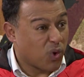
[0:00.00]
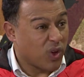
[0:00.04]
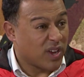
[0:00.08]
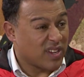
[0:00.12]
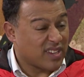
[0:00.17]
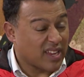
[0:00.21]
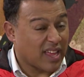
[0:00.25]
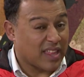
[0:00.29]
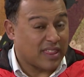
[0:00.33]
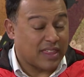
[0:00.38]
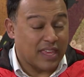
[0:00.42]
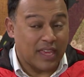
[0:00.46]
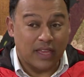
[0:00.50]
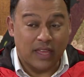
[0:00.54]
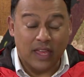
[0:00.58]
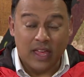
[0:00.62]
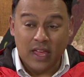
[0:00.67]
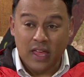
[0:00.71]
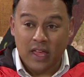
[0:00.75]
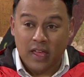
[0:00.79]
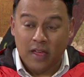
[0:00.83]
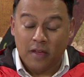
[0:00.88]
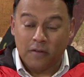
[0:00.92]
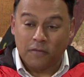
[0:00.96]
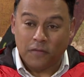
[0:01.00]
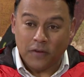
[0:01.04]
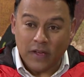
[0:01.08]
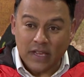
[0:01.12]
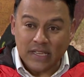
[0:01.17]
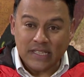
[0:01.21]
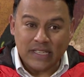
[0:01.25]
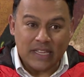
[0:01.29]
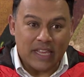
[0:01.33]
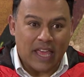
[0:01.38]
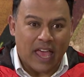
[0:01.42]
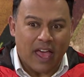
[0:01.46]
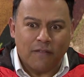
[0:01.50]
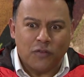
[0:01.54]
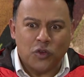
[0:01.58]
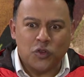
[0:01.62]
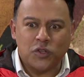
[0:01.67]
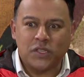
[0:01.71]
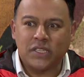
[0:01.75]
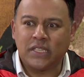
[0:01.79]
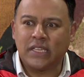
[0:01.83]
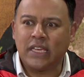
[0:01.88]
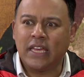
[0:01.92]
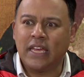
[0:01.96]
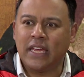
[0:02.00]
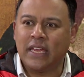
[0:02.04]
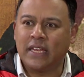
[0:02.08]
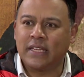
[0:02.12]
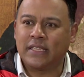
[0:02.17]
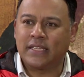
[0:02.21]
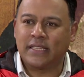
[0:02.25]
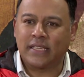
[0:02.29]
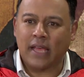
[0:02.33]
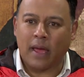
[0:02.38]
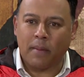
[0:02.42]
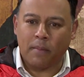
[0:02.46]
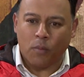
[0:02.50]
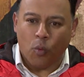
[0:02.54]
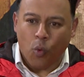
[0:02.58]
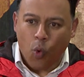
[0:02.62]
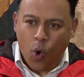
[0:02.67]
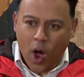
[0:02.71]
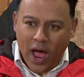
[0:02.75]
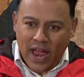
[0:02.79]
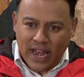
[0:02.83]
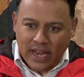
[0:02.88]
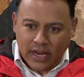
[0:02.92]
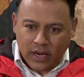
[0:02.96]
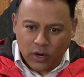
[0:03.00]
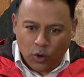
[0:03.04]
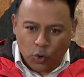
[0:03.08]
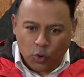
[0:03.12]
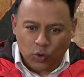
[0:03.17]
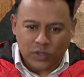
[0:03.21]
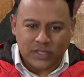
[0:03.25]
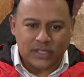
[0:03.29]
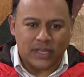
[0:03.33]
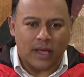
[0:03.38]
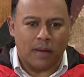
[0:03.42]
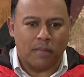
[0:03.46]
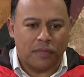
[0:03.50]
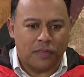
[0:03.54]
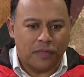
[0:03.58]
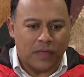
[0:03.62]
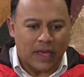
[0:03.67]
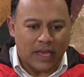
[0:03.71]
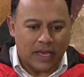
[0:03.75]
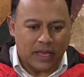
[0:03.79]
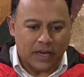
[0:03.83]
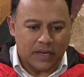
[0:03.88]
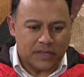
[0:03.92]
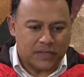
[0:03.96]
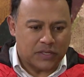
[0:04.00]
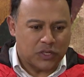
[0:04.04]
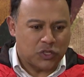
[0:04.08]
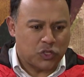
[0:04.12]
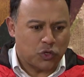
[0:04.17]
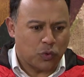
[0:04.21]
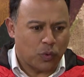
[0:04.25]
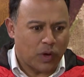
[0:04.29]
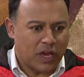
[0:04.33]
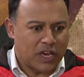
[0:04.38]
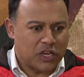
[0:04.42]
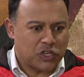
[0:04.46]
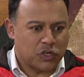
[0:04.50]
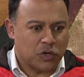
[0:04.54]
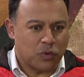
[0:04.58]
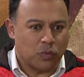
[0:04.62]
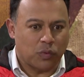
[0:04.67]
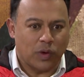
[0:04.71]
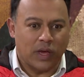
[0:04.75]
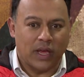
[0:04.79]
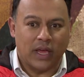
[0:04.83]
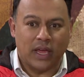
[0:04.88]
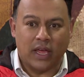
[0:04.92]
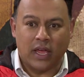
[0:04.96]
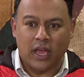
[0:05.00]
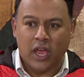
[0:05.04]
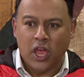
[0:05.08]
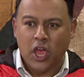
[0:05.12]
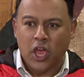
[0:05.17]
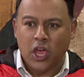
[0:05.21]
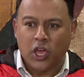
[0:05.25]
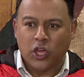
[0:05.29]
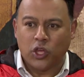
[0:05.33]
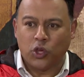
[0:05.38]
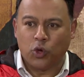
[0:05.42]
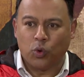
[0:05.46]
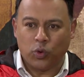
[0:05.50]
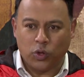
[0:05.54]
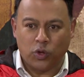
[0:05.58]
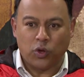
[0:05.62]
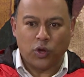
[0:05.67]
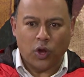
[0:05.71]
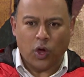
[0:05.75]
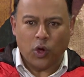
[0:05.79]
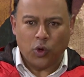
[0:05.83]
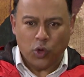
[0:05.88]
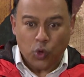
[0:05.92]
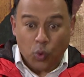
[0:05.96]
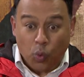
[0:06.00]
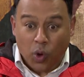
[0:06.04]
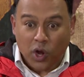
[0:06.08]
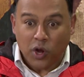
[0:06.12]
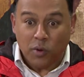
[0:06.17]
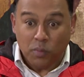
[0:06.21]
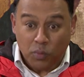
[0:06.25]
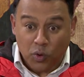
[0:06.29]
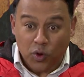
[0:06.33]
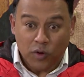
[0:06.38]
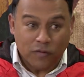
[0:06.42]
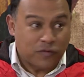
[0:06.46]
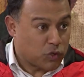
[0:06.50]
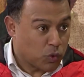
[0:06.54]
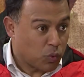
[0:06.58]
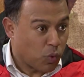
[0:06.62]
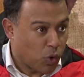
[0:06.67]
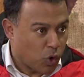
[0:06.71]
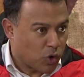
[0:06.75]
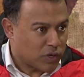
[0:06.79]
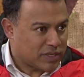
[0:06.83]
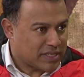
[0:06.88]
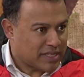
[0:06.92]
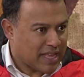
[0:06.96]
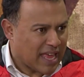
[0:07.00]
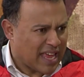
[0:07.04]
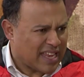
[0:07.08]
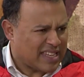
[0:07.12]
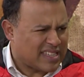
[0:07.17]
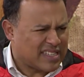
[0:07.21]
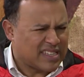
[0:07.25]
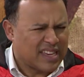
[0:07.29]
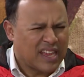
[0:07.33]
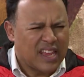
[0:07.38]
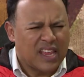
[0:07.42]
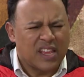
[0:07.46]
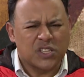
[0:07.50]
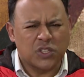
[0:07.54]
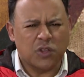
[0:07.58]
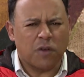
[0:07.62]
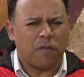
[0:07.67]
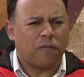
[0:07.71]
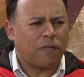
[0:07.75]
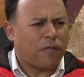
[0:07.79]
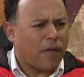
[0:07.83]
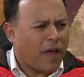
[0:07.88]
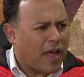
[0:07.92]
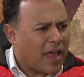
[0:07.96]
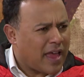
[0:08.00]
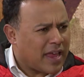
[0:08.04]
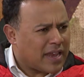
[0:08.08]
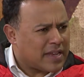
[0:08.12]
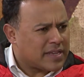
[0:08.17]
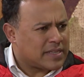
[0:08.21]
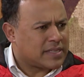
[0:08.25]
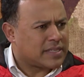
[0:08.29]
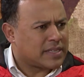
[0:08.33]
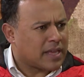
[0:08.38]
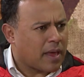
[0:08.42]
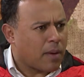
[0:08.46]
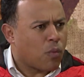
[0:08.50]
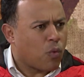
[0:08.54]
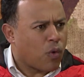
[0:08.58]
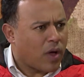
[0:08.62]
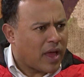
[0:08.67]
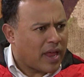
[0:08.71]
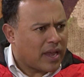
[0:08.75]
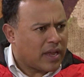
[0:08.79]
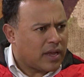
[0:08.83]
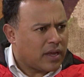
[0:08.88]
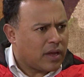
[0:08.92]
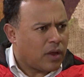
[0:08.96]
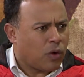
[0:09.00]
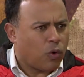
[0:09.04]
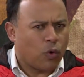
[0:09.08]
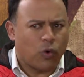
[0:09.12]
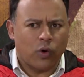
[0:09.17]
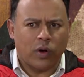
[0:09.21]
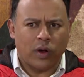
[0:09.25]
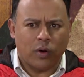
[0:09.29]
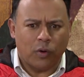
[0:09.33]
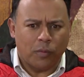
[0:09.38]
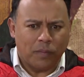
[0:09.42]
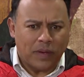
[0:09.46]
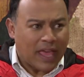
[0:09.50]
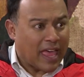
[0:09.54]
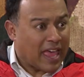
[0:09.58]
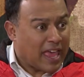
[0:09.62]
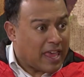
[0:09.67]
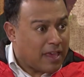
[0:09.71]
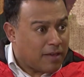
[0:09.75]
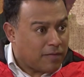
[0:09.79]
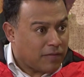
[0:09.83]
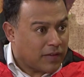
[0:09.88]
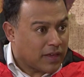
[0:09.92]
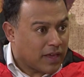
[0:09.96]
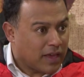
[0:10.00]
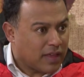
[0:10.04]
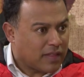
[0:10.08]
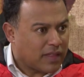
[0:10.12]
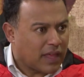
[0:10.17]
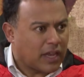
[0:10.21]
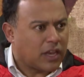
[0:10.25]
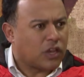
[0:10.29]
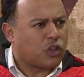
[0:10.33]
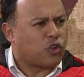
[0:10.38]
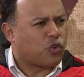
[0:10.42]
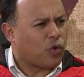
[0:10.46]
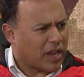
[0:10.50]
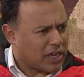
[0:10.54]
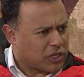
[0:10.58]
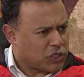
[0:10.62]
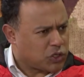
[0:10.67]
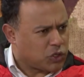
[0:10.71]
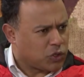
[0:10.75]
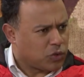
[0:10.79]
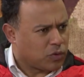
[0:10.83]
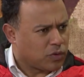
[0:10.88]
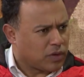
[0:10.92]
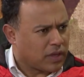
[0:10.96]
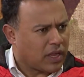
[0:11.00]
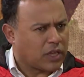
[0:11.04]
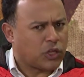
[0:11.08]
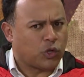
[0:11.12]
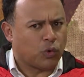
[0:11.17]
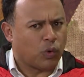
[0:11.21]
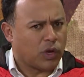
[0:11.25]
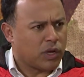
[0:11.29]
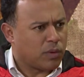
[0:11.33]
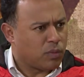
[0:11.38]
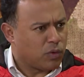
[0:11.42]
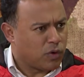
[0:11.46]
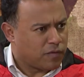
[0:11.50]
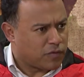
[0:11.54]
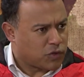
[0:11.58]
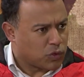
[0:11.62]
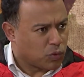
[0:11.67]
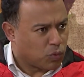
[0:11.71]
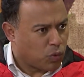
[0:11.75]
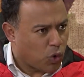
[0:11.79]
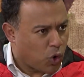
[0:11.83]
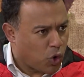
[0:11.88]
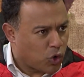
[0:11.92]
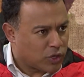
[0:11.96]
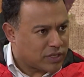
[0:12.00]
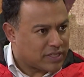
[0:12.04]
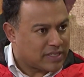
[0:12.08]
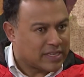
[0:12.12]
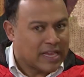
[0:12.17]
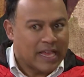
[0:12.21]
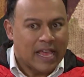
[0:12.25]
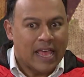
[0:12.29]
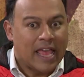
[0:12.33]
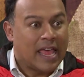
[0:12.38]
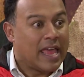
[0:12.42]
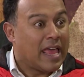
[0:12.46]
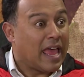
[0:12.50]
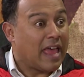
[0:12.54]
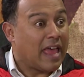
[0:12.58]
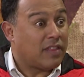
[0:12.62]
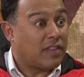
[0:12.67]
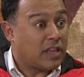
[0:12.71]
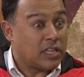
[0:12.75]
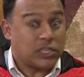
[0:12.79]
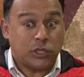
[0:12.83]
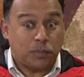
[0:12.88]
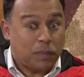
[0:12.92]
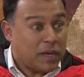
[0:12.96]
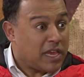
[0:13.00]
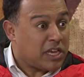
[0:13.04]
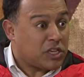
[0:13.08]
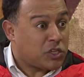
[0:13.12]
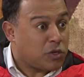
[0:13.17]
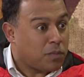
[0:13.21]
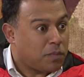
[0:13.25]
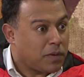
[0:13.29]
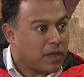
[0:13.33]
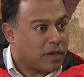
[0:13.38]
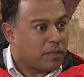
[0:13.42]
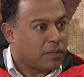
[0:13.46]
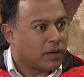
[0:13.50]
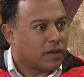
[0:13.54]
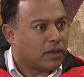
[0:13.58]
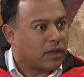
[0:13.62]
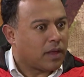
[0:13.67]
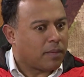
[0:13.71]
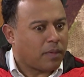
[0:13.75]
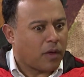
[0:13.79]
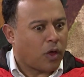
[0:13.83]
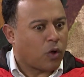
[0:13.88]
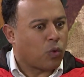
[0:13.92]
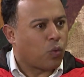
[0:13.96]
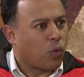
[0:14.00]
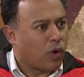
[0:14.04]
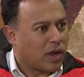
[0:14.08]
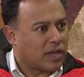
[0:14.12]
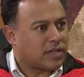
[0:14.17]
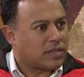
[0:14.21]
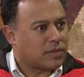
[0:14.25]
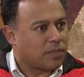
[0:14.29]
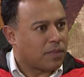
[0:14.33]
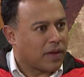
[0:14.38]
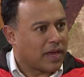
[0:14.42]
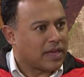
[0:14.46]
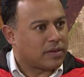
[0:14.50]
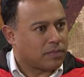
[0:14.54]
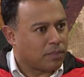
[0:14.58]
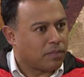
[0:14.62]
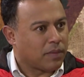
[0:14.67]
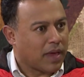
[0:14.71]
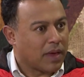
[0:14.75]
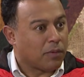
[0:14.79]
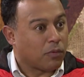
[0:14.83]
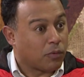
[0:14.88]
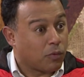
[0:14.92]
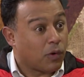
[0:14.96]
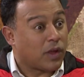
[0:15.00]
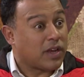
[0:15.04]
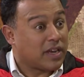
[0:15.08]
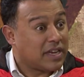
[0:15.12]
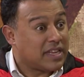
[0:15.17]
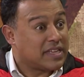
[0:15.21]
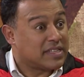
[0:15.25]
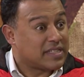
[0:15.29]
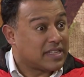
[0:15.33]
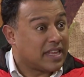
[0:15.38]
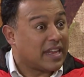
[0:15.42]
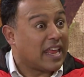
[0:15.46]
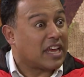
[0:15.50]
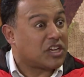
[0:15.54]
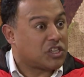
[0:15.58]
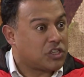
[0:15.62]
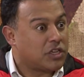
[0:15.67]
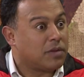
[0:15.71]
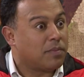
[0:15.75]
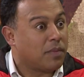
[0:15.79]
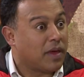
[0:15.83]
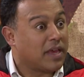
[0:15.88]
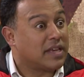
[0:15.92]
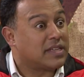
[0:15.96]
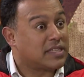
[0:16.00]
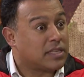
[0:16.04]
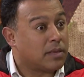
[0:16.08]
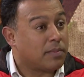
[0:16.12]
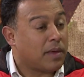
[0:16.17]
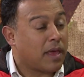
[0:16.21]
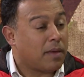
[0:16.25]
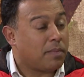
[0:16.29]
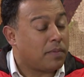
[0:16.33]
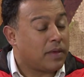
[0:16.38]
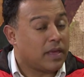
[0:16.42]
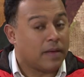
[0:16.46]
Good point. I think, firstly, have you seen someone or something in a situation where you, you know, you want to move towards that? So find someone or, or behavior that attracts you, that you want to move towards, and then speak to people about what make, make what it is that actually makes them